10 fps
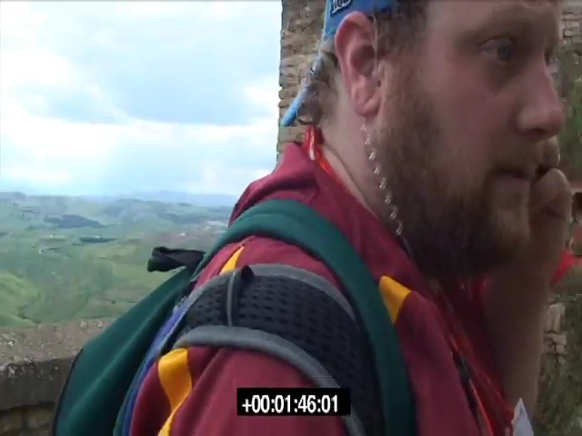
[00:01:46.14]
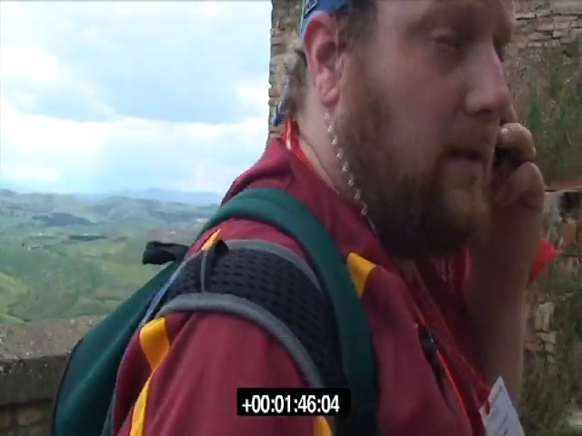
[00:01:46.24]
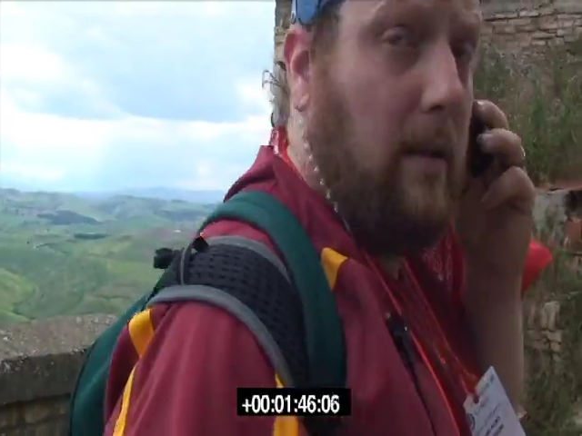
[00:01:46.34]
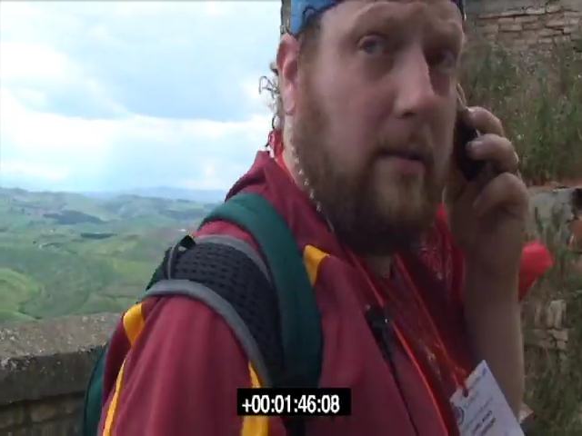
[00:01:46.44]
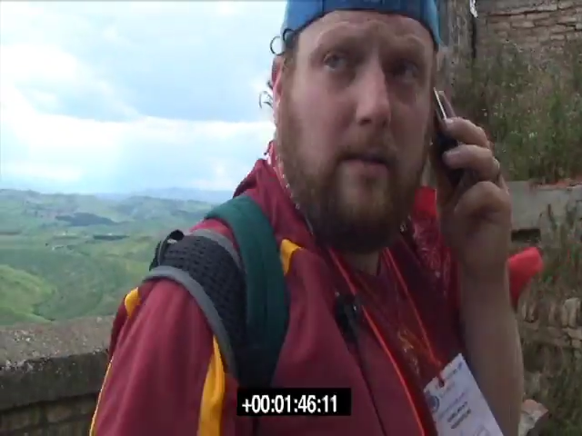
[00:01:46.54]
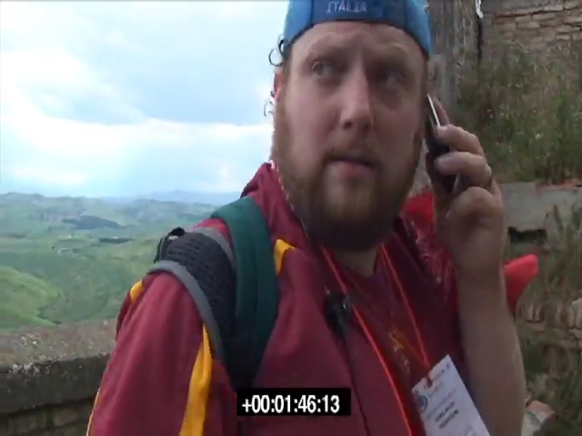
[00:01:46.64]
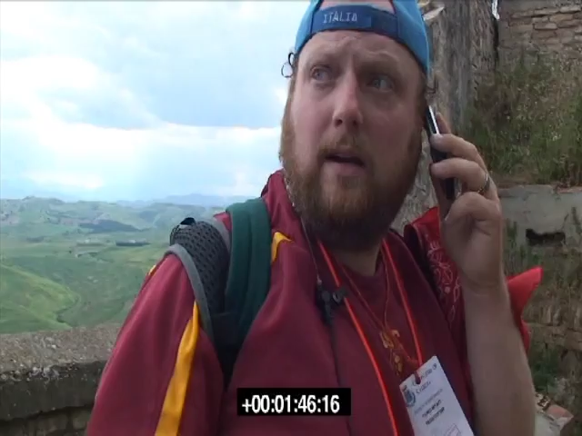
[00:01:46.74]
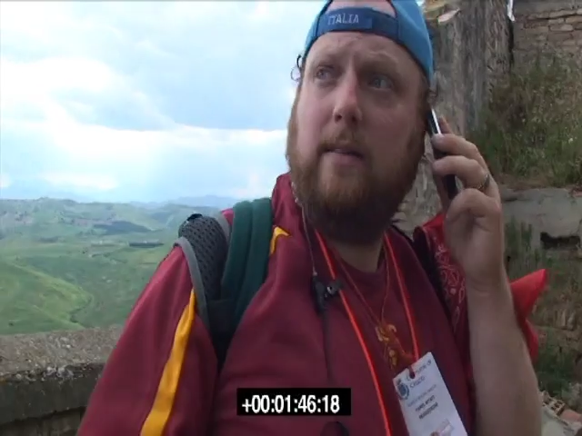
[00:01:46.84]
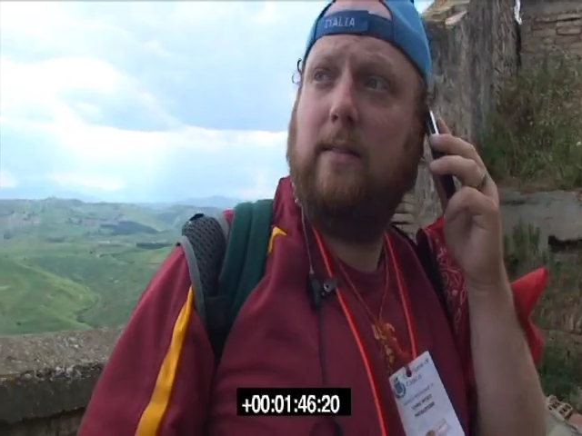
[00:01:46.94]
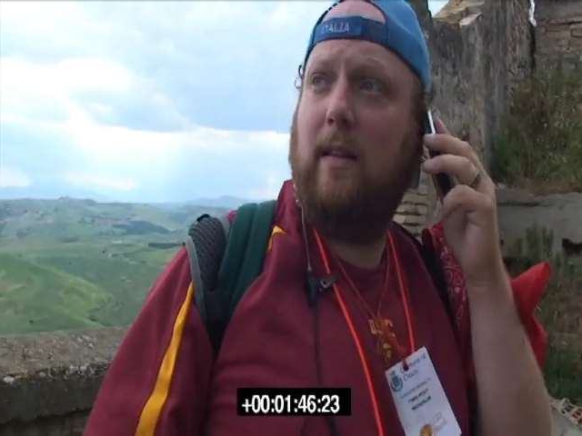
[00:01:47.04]
us in case these
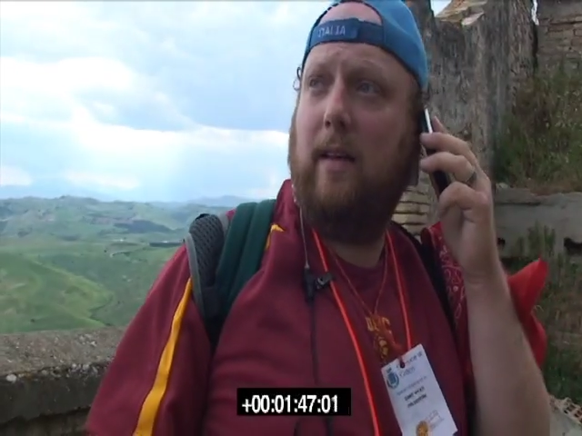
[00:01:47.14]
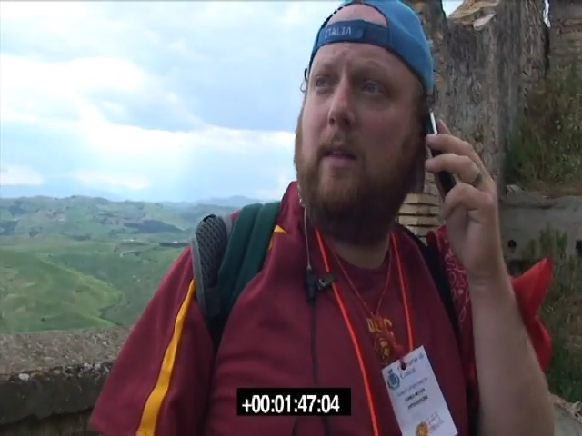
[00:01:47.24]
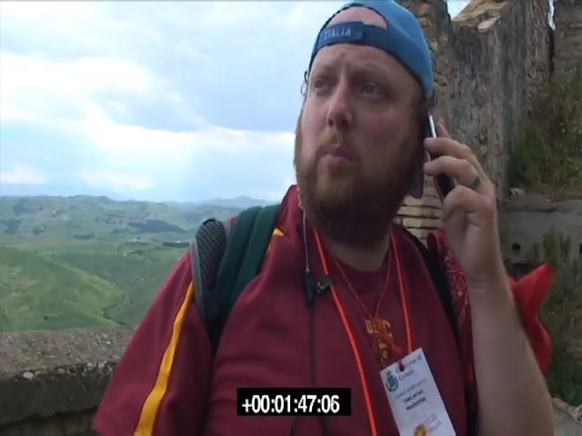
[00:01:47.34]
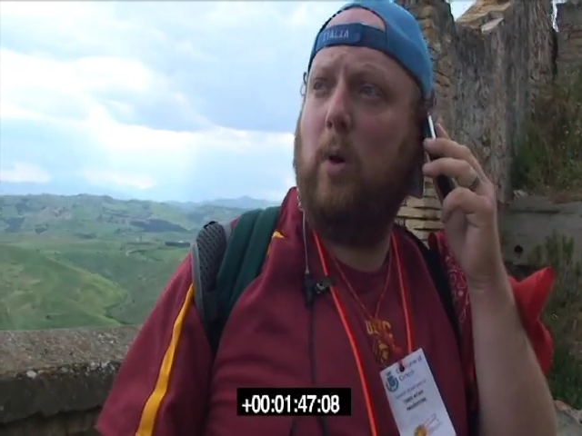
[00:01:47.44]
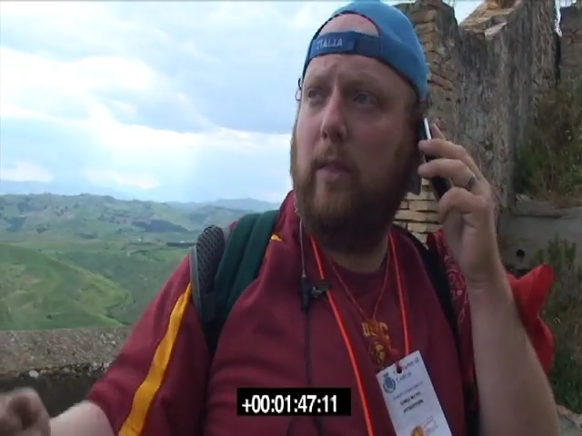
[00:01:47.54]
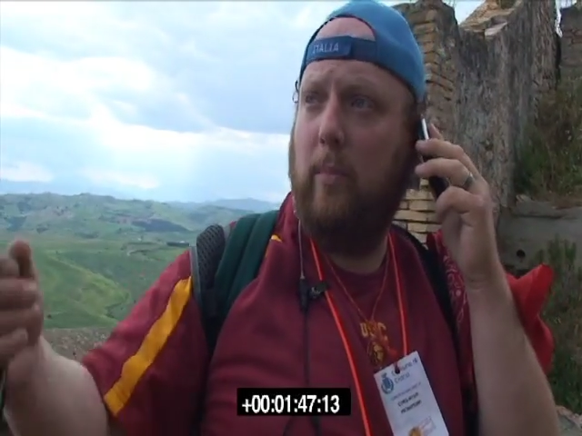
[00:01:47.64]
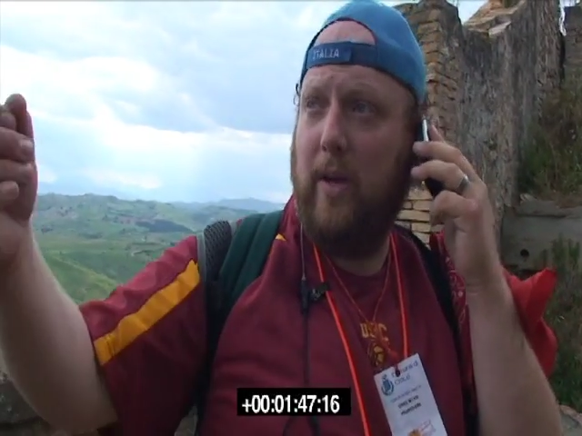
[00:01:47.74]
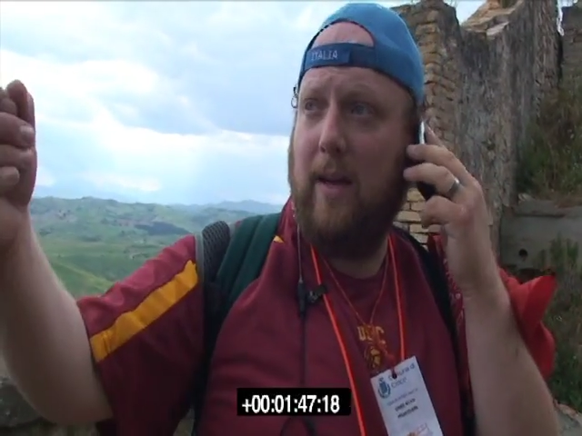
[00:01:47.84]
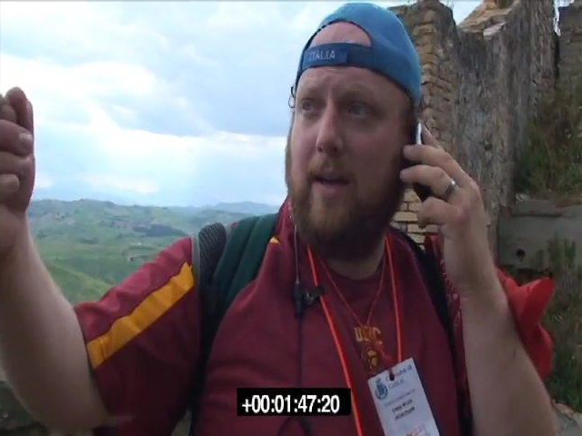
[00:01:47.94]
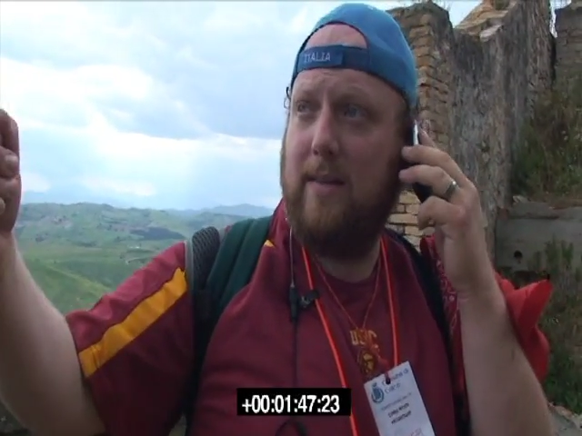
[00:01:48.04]
guys, like, they brought the
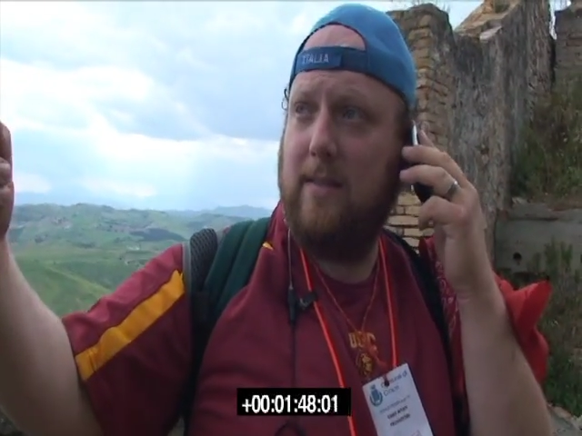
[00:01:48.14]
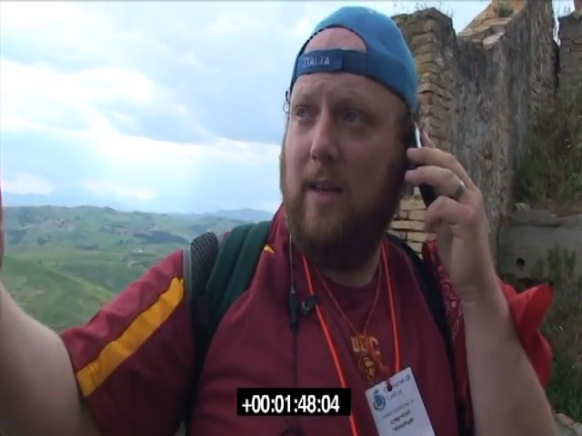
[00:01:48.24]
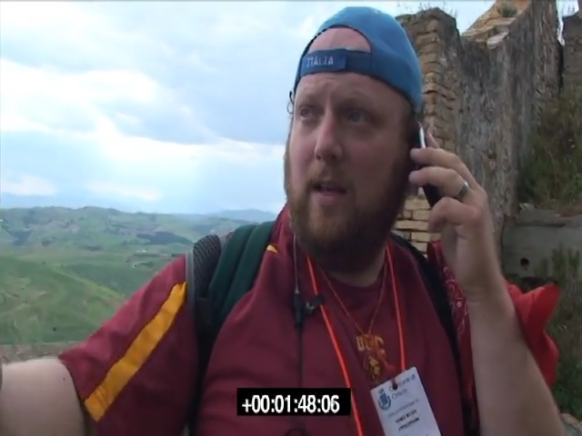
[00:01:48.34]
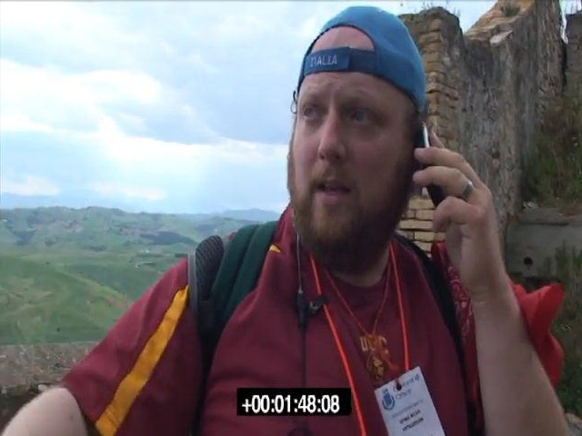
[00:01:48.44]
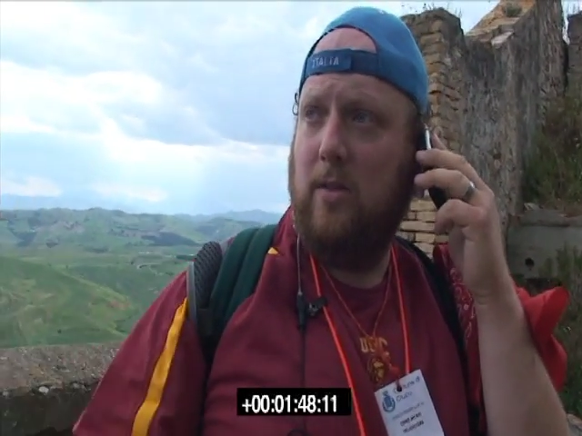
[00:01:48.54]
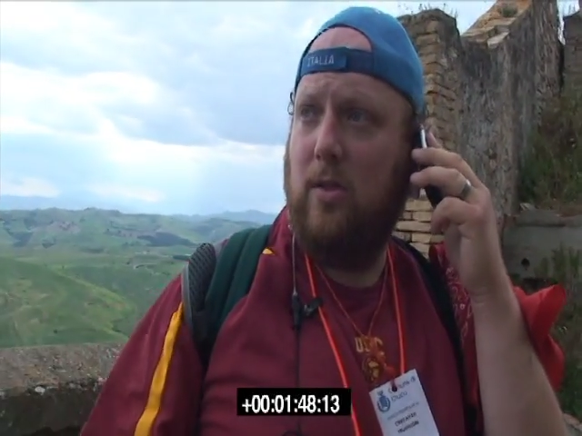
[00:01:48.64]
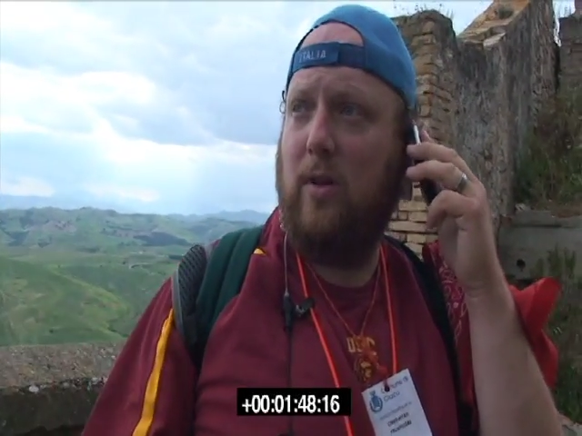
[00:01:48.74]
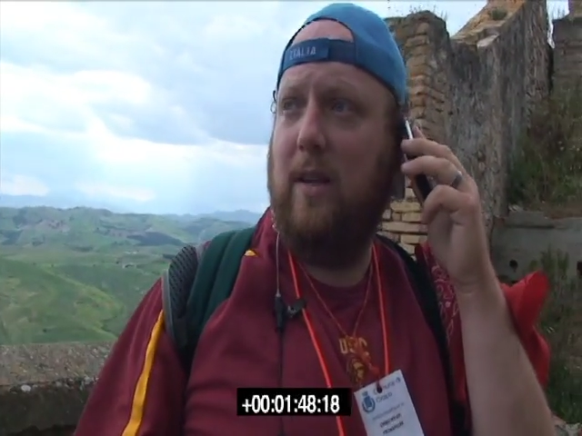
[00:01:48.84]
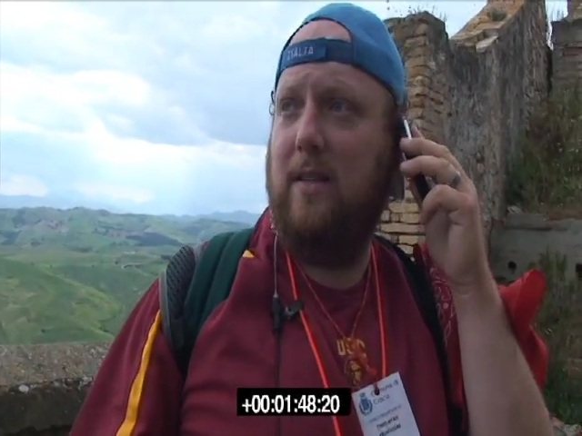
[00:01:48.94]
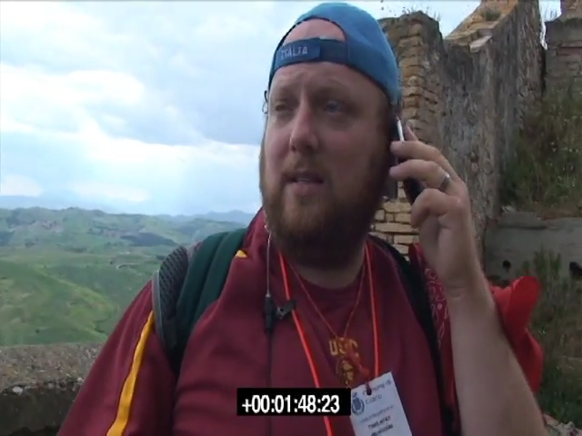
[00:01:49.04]
pickaxe yeah. to
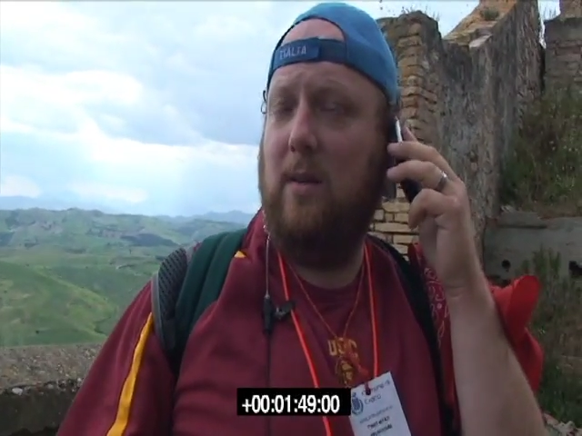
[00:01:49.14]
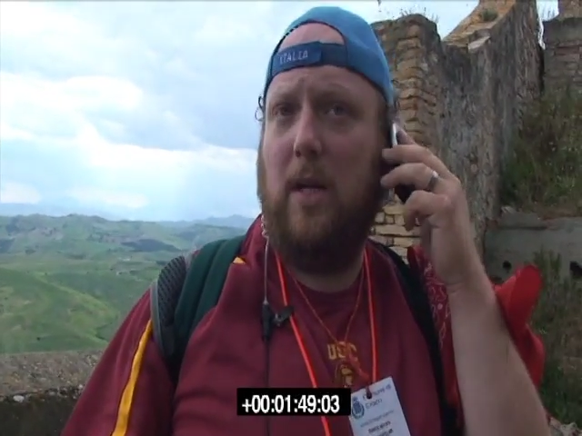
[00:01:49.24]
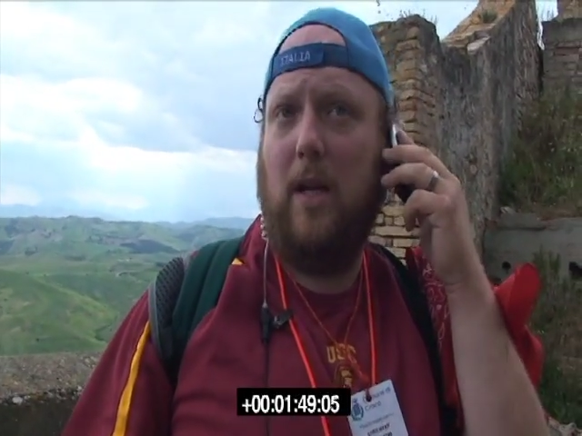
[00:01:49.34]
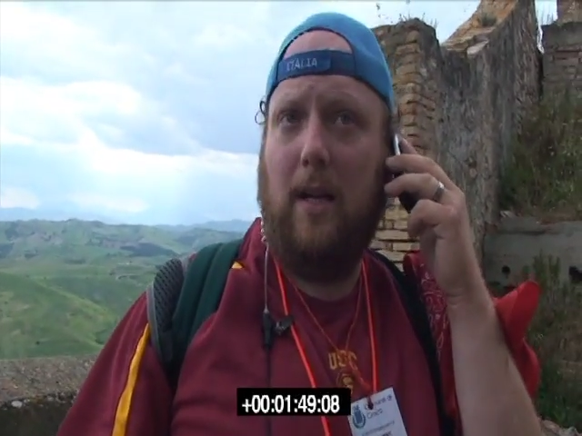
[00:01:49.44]
try to intimidate